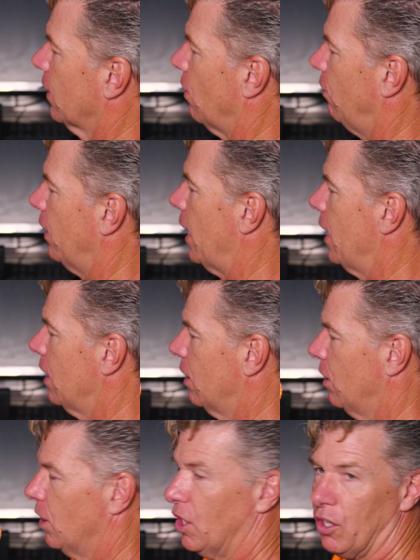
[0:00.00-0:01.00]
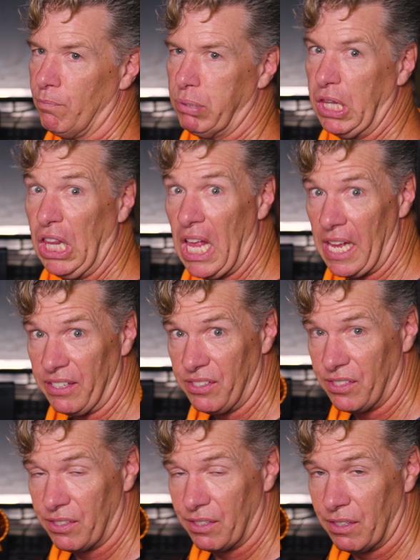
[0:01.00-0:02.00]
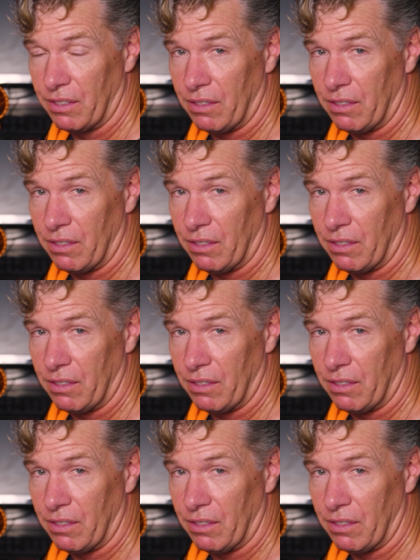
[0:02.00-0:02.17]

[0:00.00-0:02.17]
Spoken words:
okay, plus